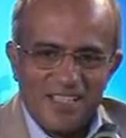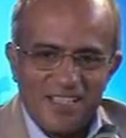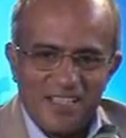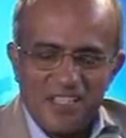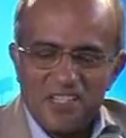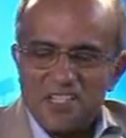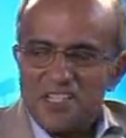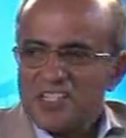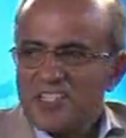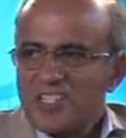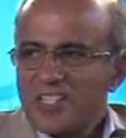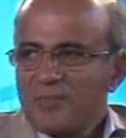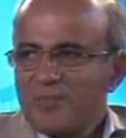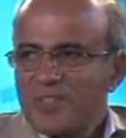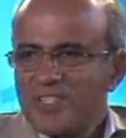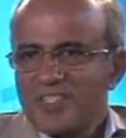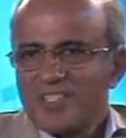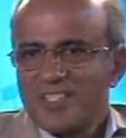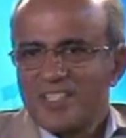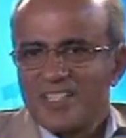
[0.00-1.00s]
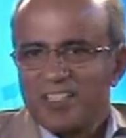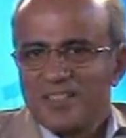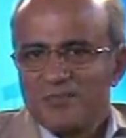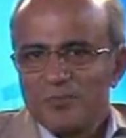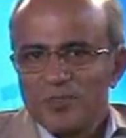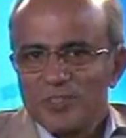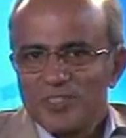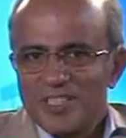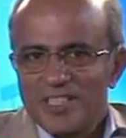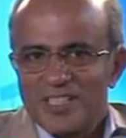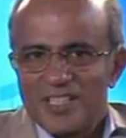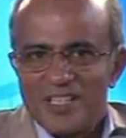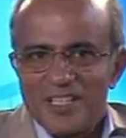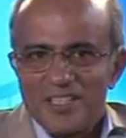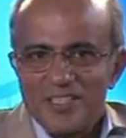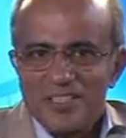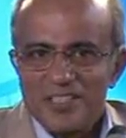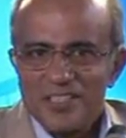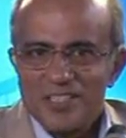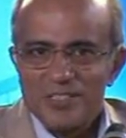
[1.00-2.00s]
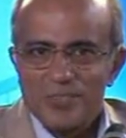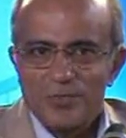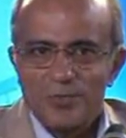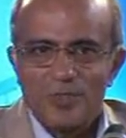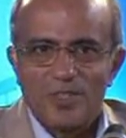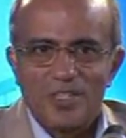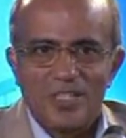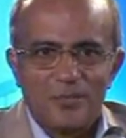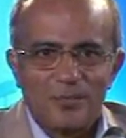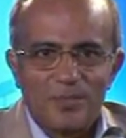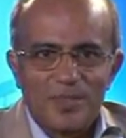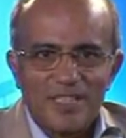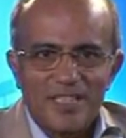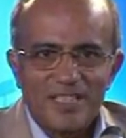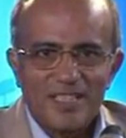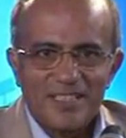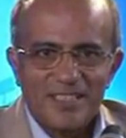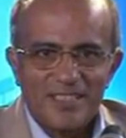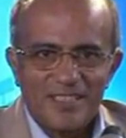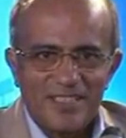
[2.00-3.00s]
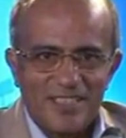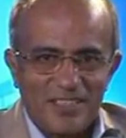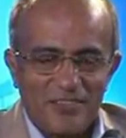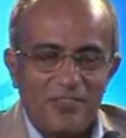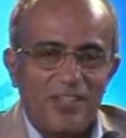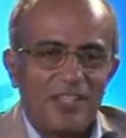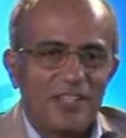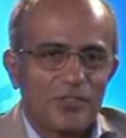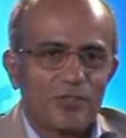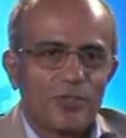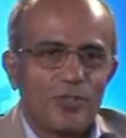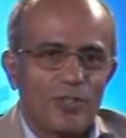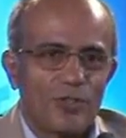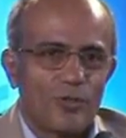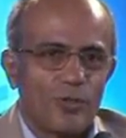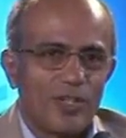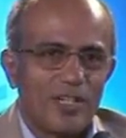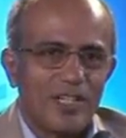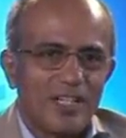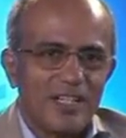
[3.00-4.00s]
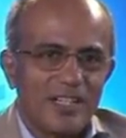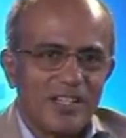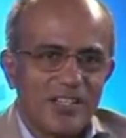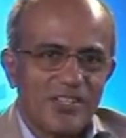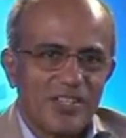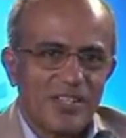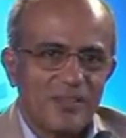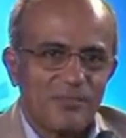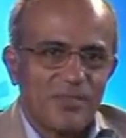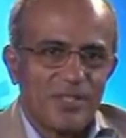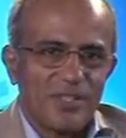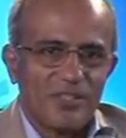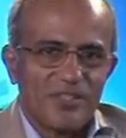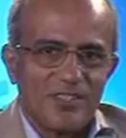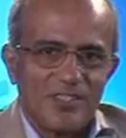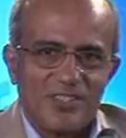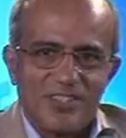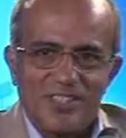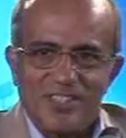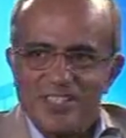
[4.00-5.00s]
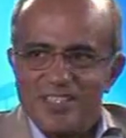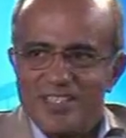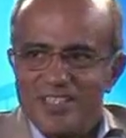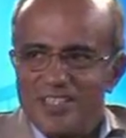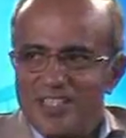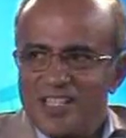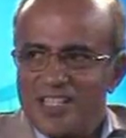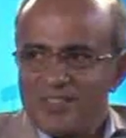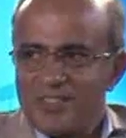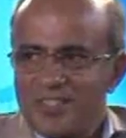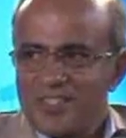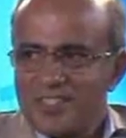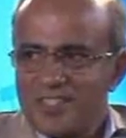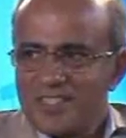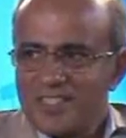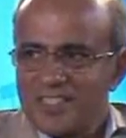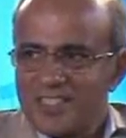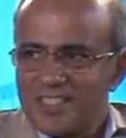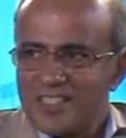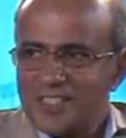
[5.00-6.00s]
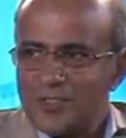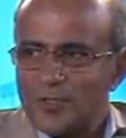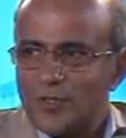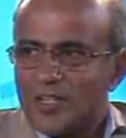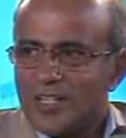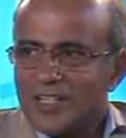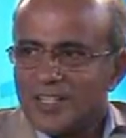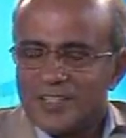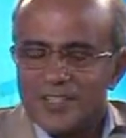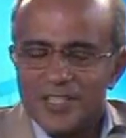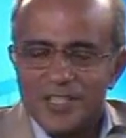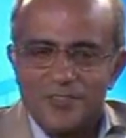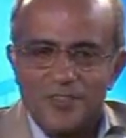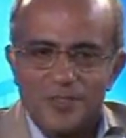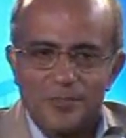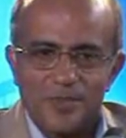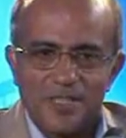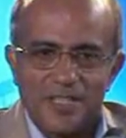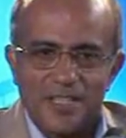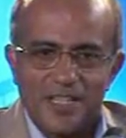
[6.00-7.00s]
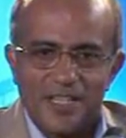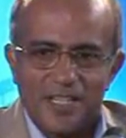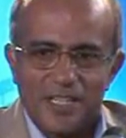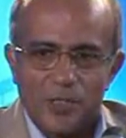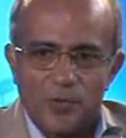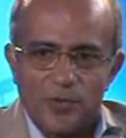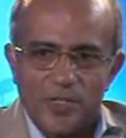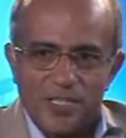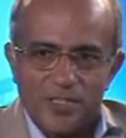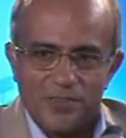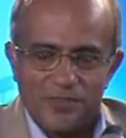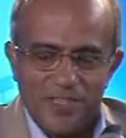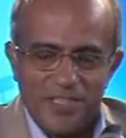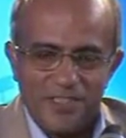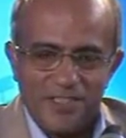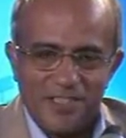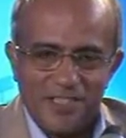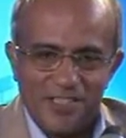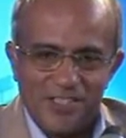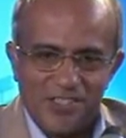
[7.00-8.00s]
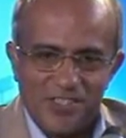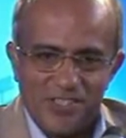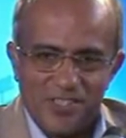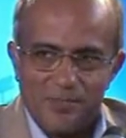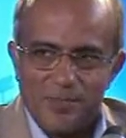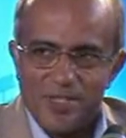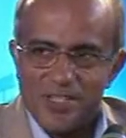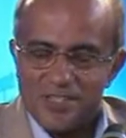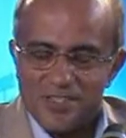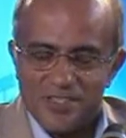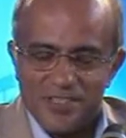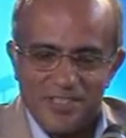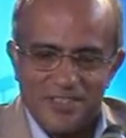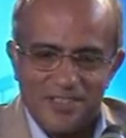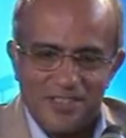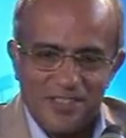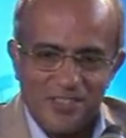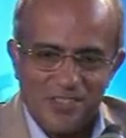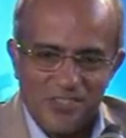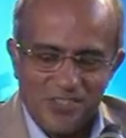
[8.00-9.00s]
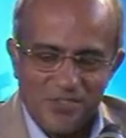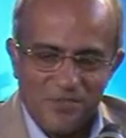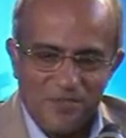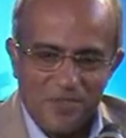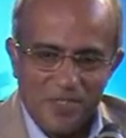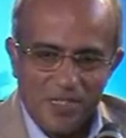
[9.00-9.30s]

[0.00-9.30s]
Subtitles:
DSM is more than a 100-years-old company. In fact, it's called Royal DSM because it has a royal decree from the King and Queen of Netherlands. It's based in Netherlands.